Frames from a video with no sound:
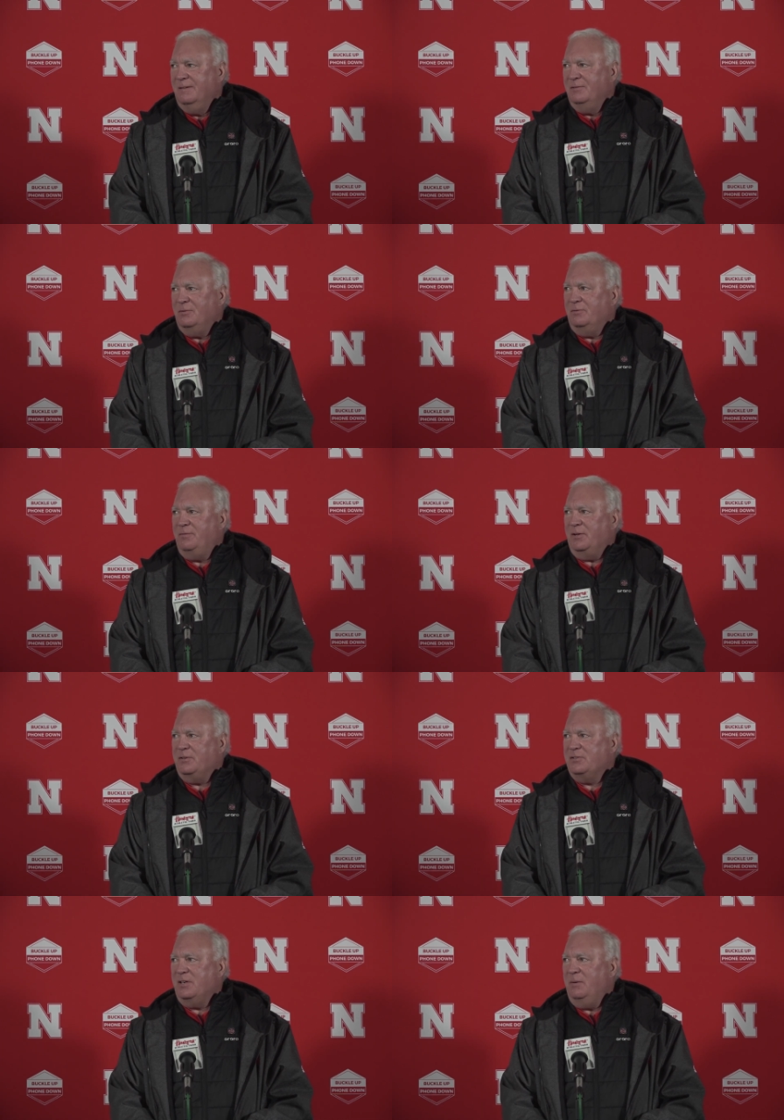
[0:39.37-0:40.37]
So it felt
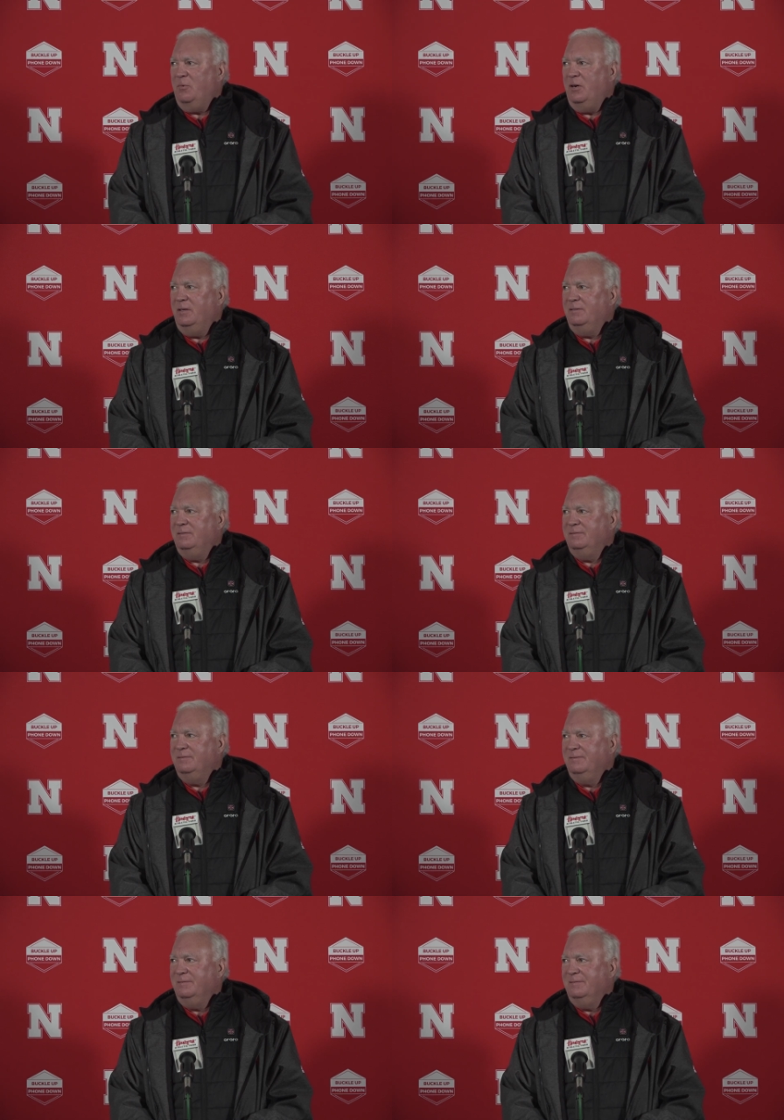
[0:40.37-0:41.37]
the same way,
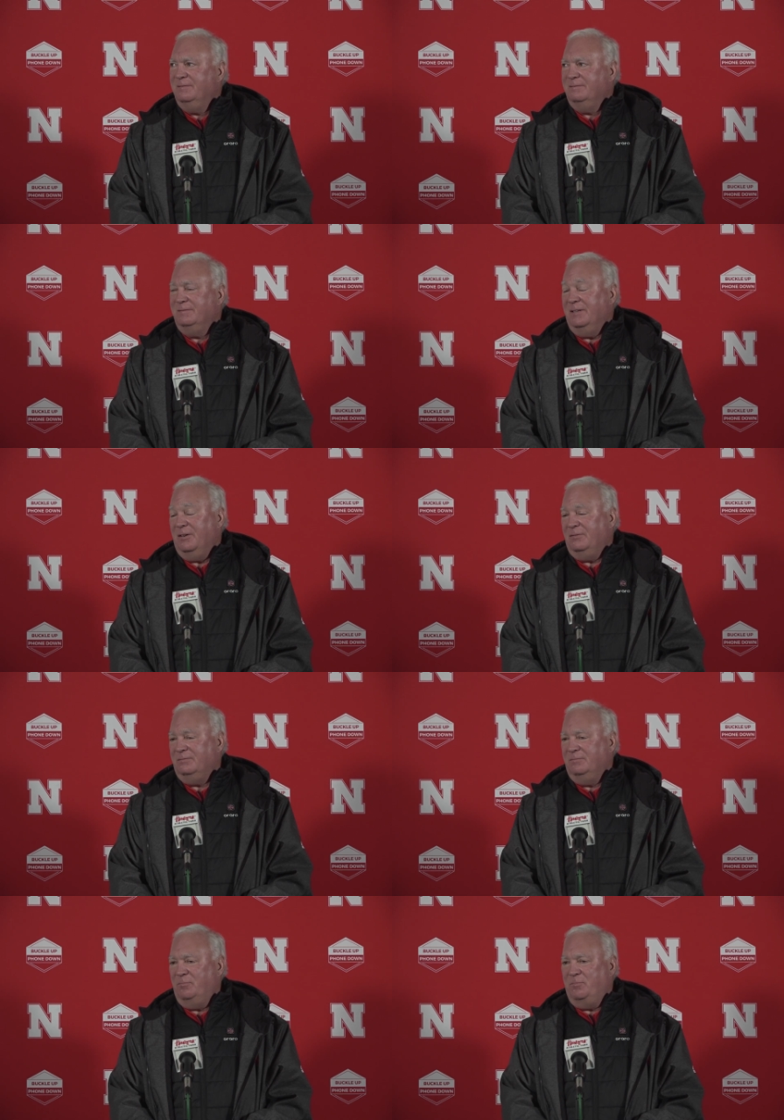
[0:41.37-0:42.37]
you know.
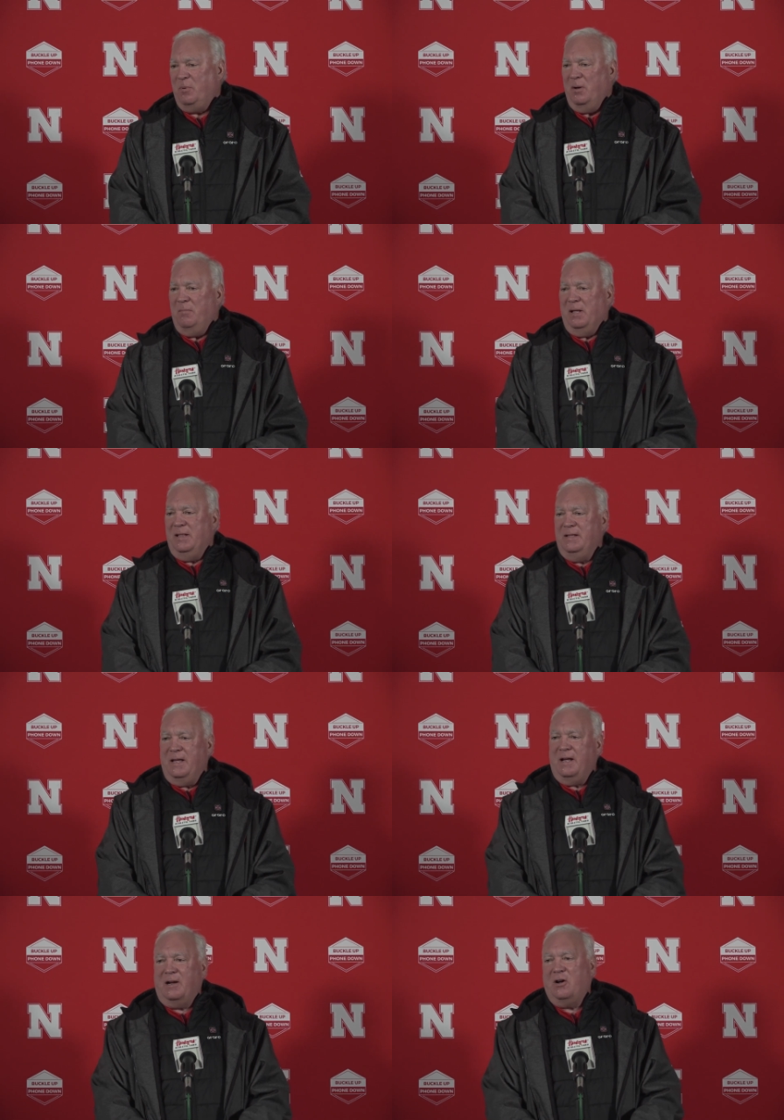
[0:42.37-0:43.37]
But my
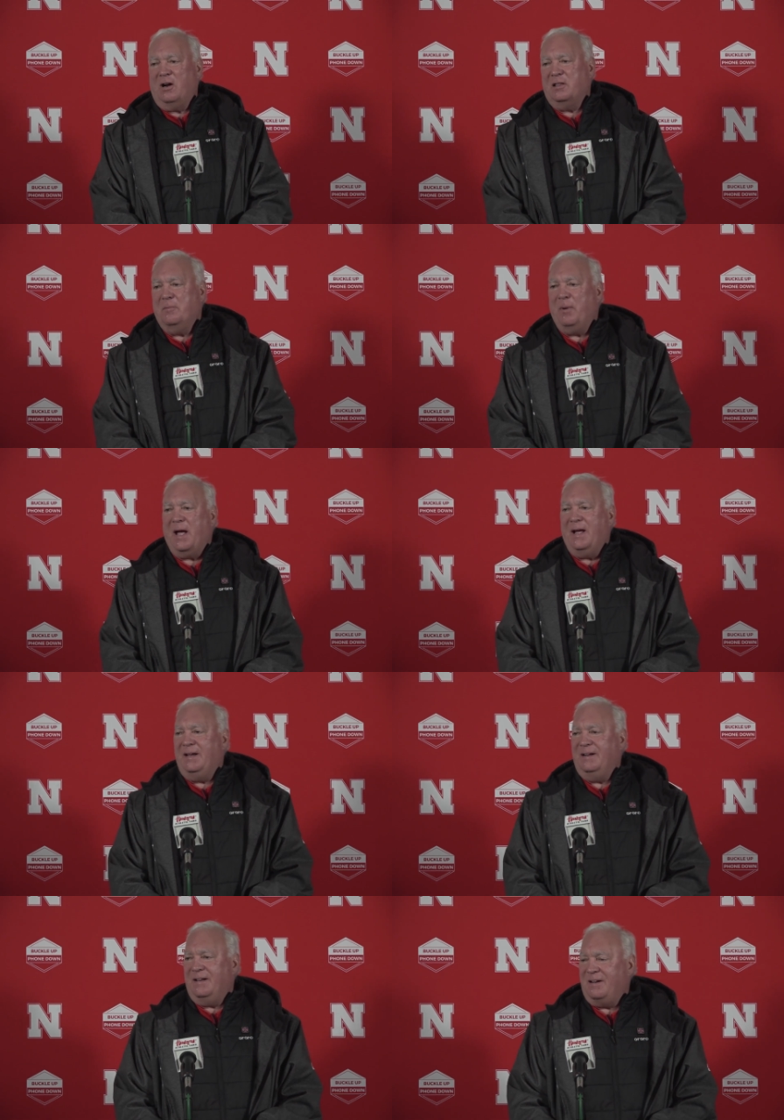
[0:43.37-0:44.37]
they got caught on the bag
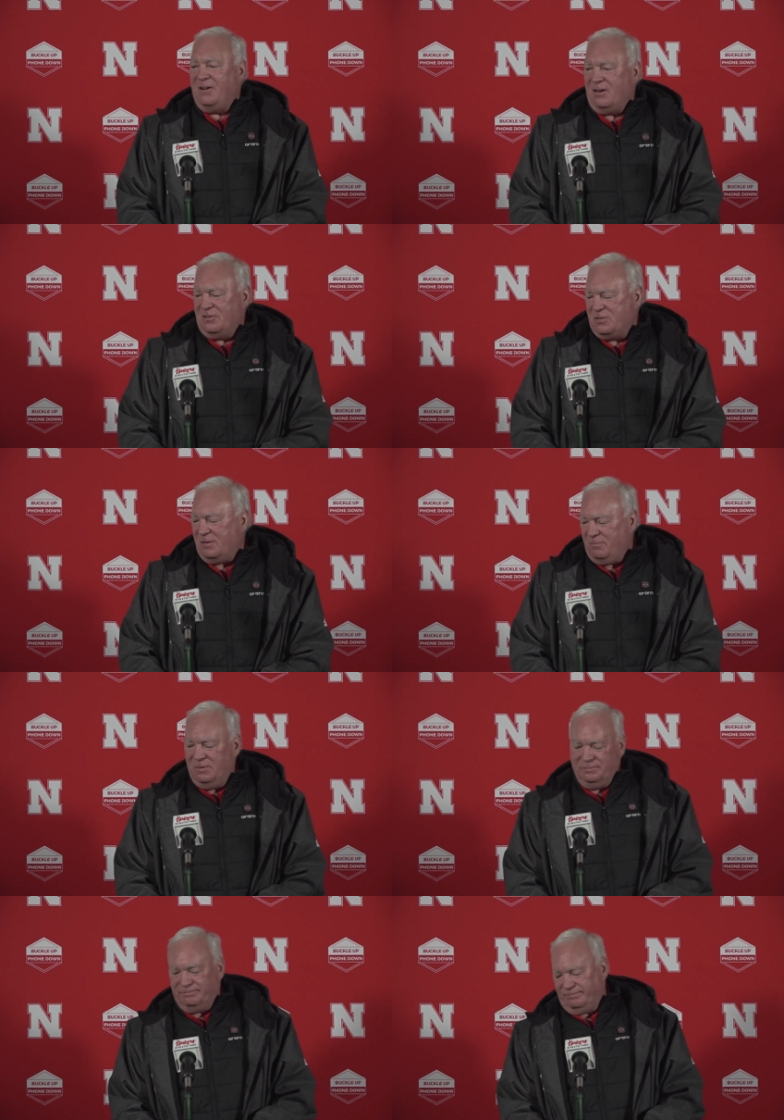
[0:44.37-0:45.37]
and I got caught on something,
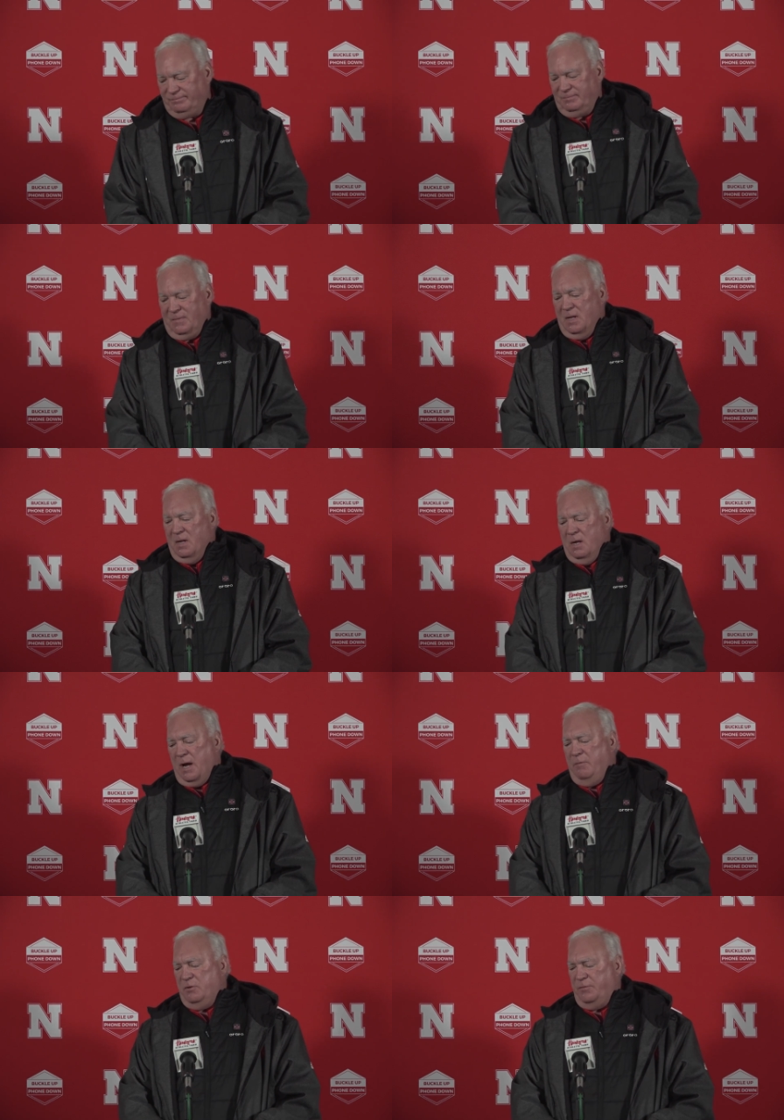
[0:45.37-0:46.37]
and
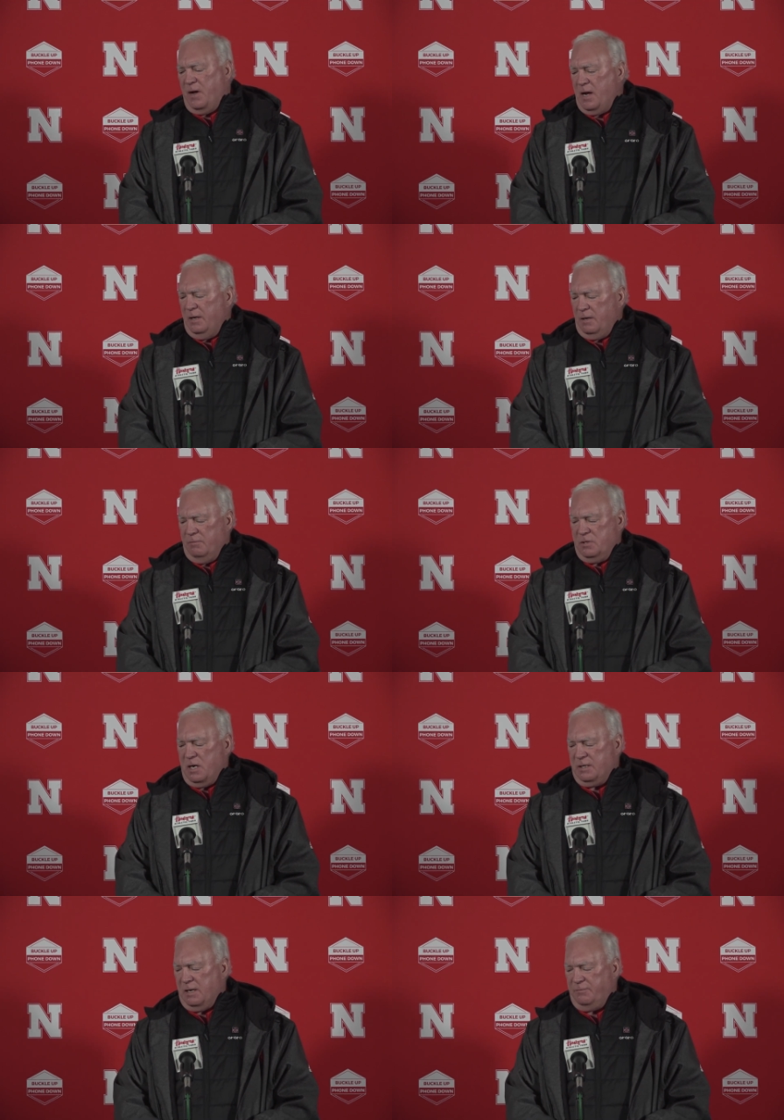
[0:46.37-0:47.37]
I was fine. I was
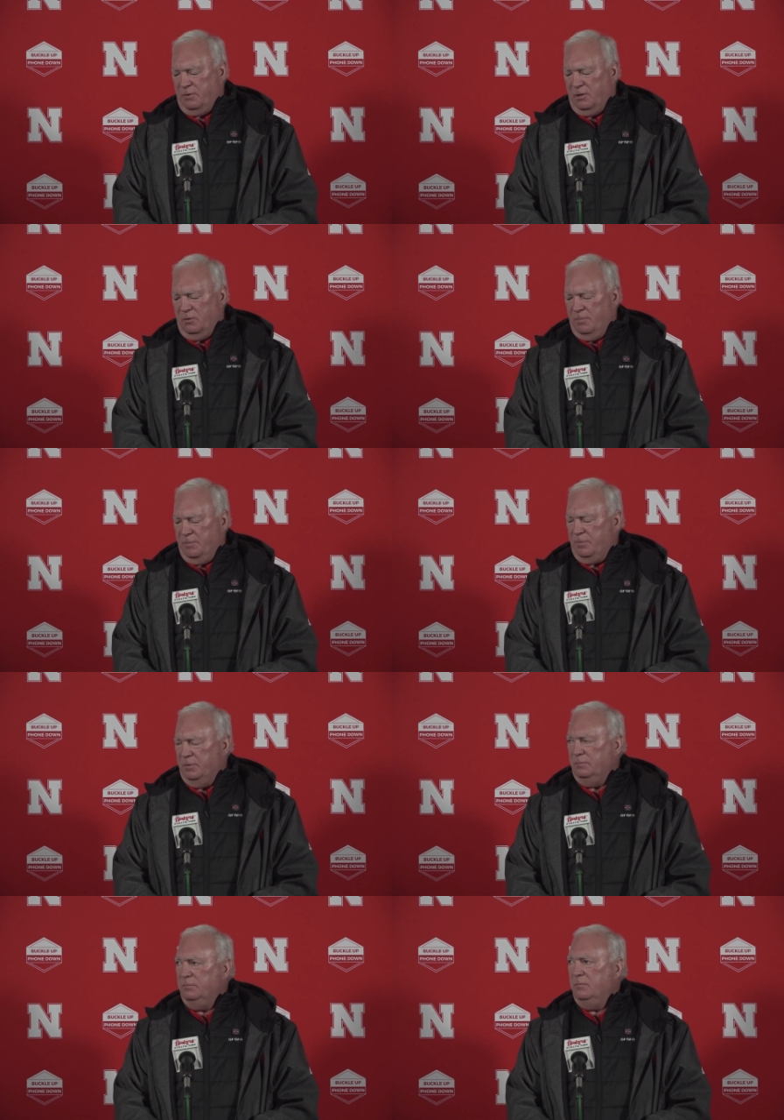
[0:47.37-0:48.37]
knocked out for a little bit, but
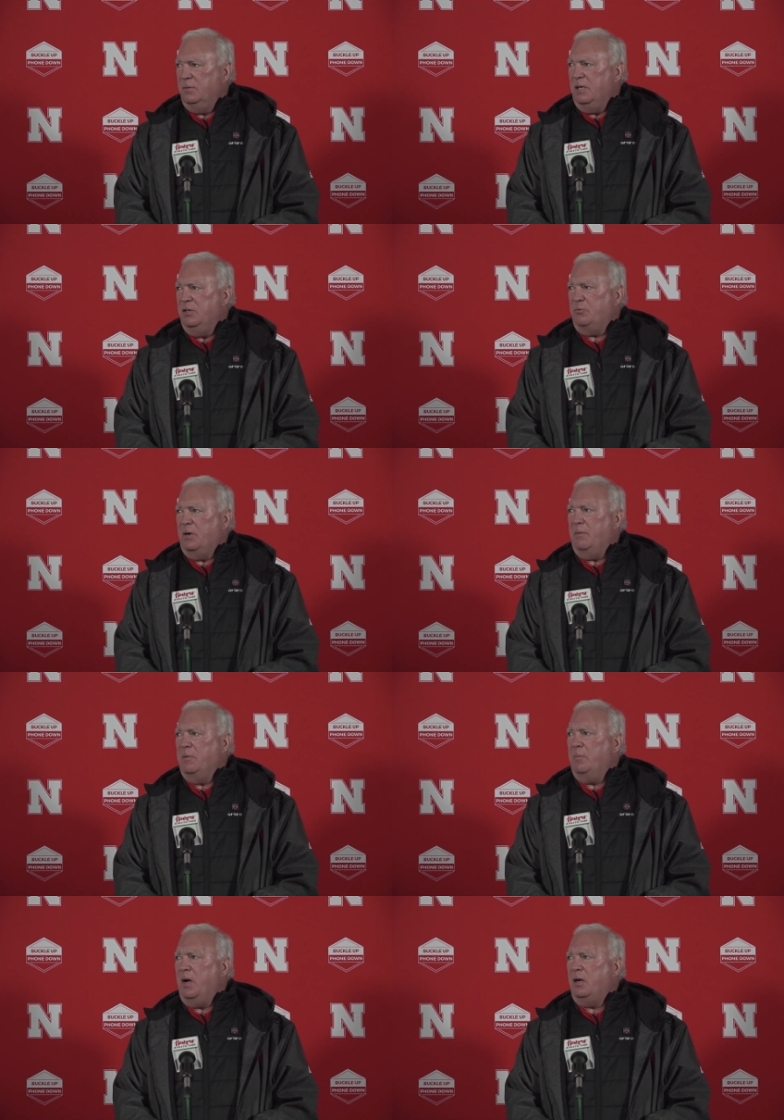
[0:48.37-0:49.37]
then just went up in
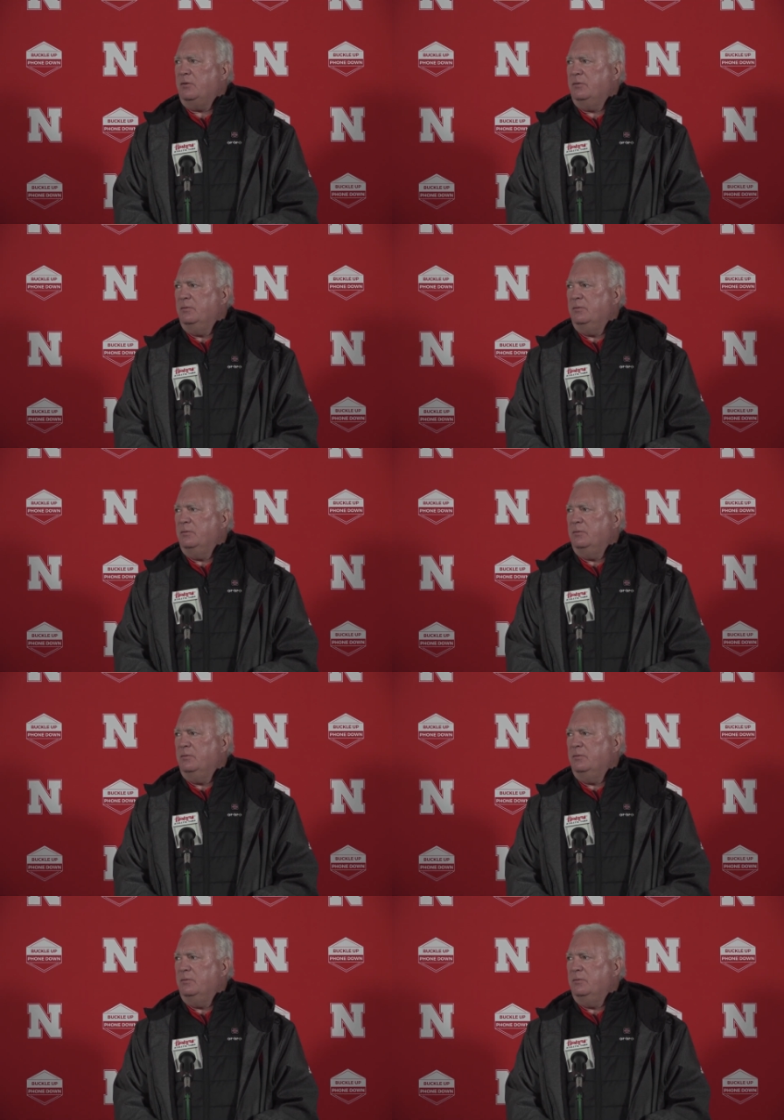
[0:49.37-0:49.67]
the box.